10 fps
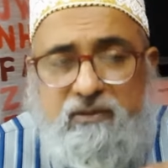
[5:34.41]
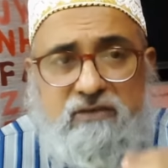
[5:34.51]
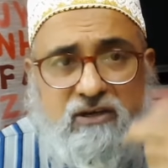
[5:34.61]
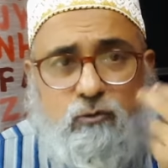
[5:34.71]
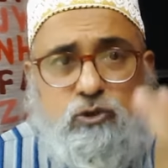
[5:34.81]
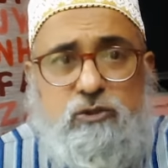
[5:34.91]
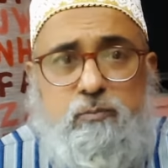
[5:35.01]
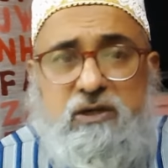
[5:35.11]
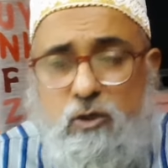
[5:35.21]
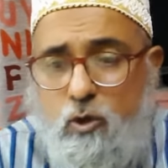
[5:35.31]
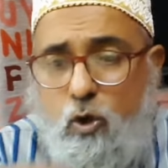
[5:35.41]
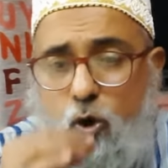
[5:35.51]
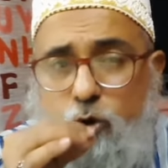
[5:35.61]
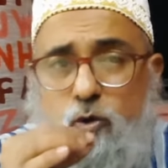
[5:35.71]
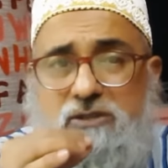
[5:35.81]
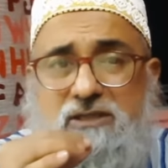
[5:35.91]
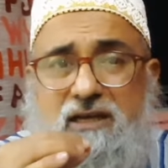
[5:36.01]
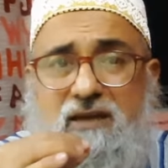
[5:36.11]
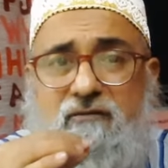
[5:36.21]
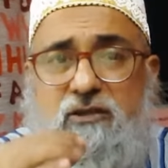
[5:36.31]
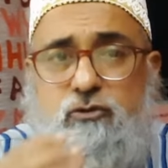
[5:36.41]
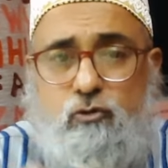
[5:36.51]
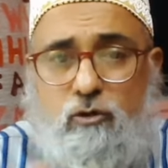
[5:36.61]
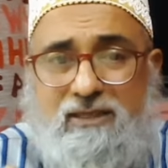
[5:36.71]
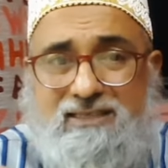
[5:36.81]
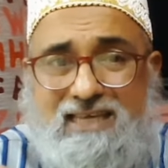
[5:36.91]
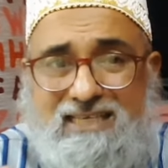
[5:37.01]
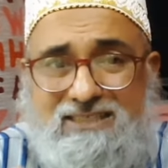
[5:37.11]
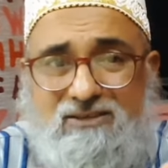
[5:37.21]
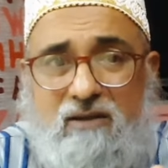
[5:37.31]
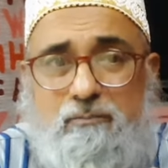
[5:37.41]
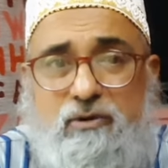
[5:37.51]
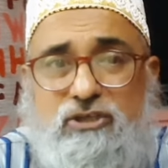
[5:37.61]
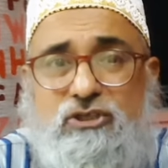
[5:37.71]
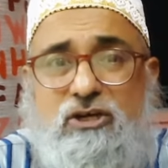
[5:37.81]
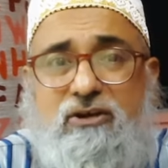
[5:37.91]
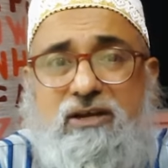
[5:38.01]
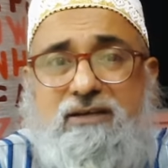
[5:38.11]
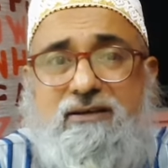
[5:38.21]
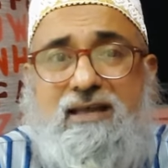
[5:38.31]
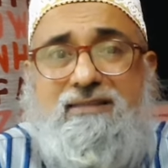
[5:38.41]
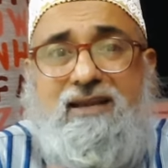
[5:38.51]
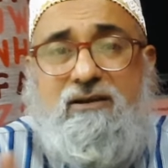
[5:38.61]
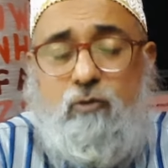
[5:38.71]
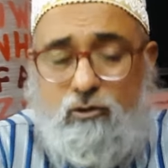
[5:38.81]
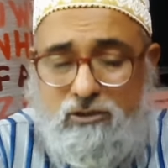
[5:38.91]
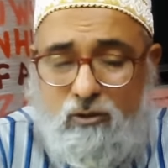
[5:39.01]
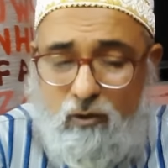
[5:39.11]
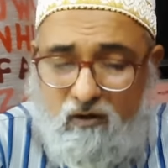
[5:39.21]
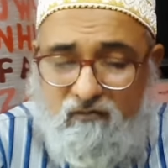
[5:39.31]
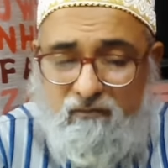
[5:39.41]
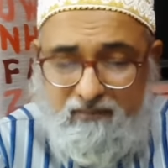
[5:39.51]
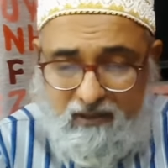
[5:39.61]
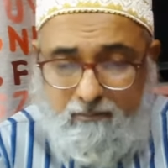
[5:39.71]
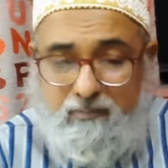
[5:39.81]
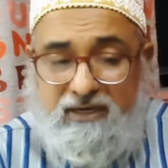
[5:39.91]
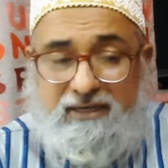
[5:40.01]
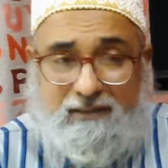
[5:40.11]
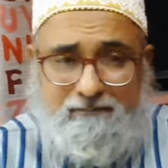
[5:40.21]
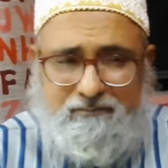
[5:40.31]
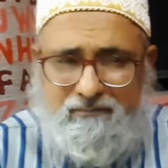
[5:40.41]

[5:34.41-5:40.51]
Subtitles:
tend to spit or you are sucking with the straw, there is extra pressure created and that causes a lot of bleeding.